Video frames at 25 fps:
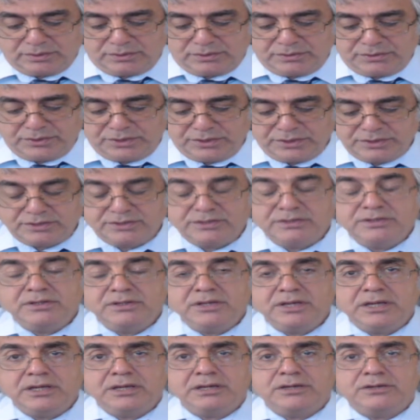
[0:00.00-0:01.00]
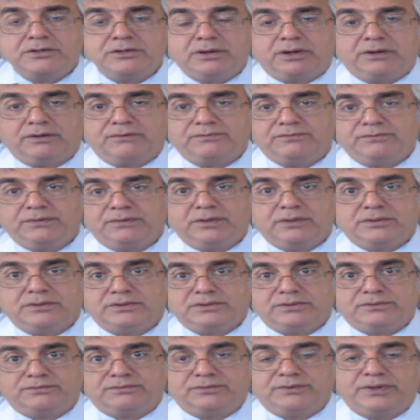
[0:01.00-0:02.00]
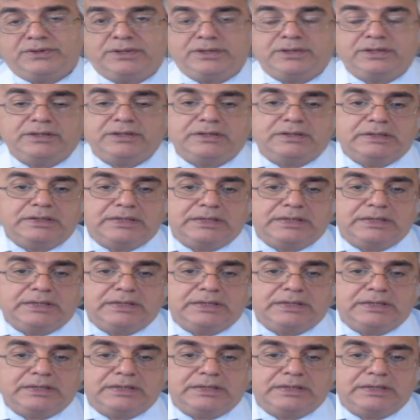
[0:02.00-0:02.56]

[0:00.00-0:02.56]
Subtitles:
this need of philosophy